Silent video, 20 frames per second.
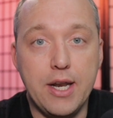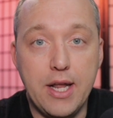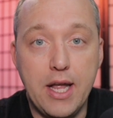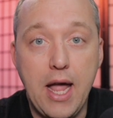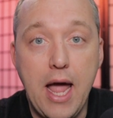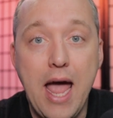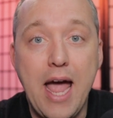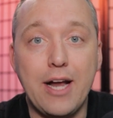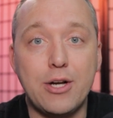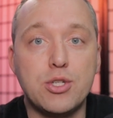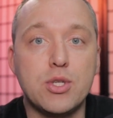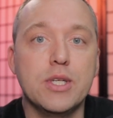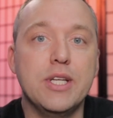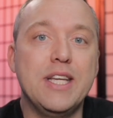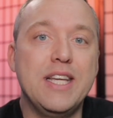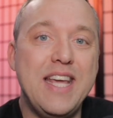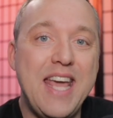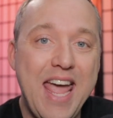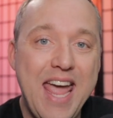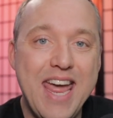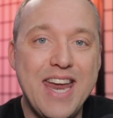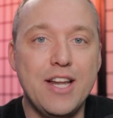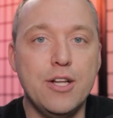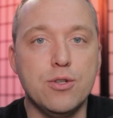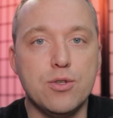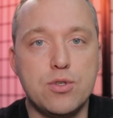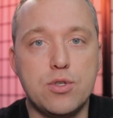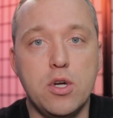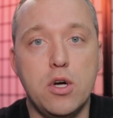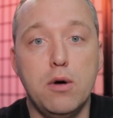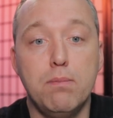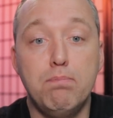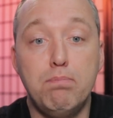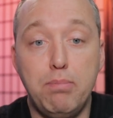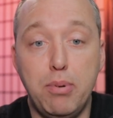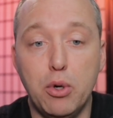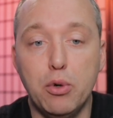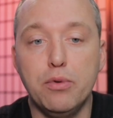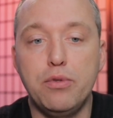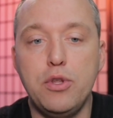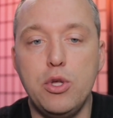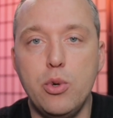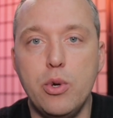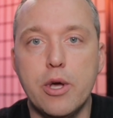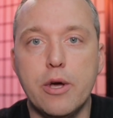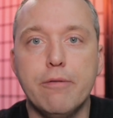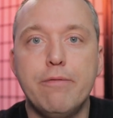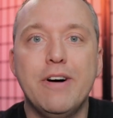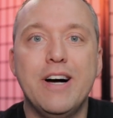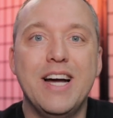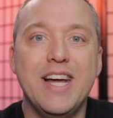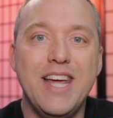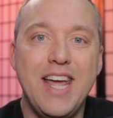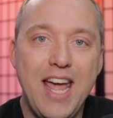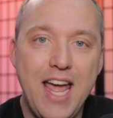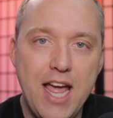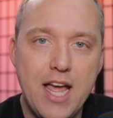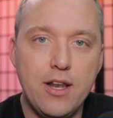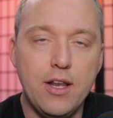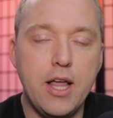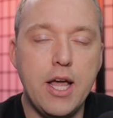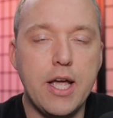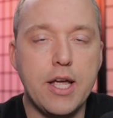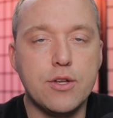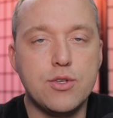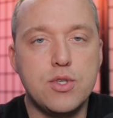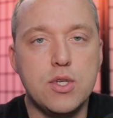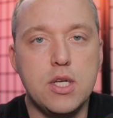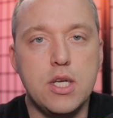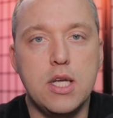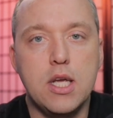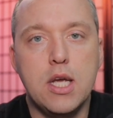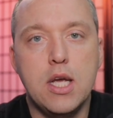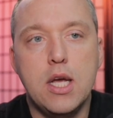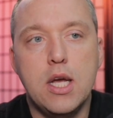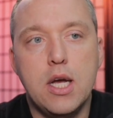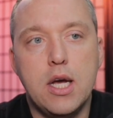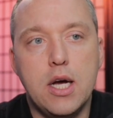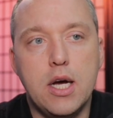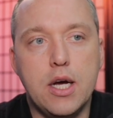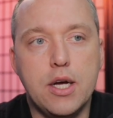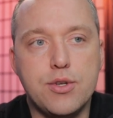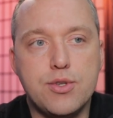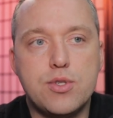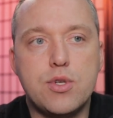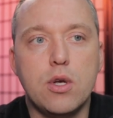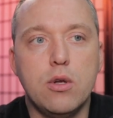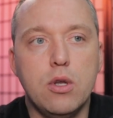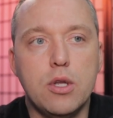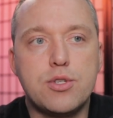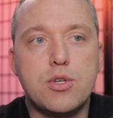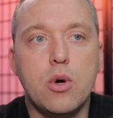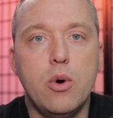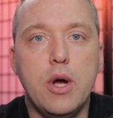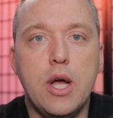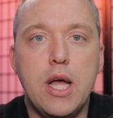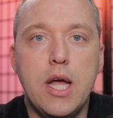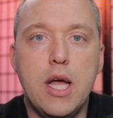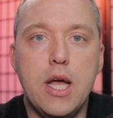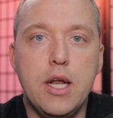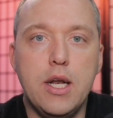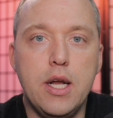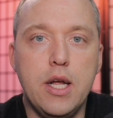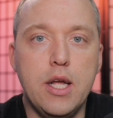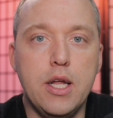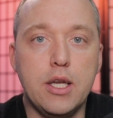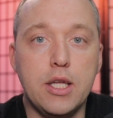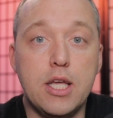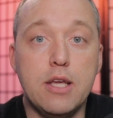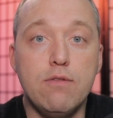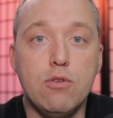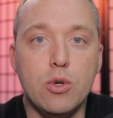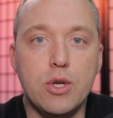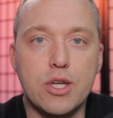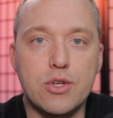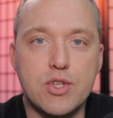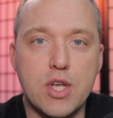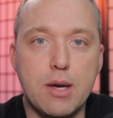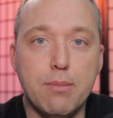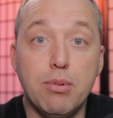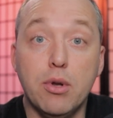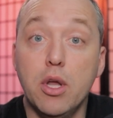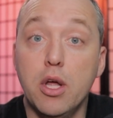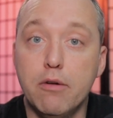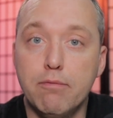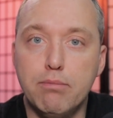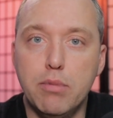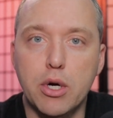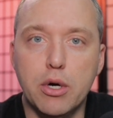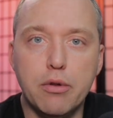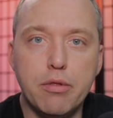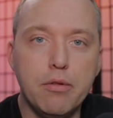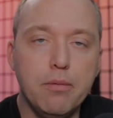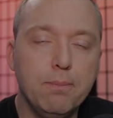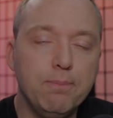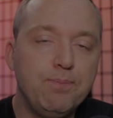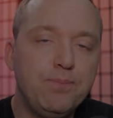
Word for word: and actually can install both UEFI and legacy. Uh, so let's go ahead and give you an example of both.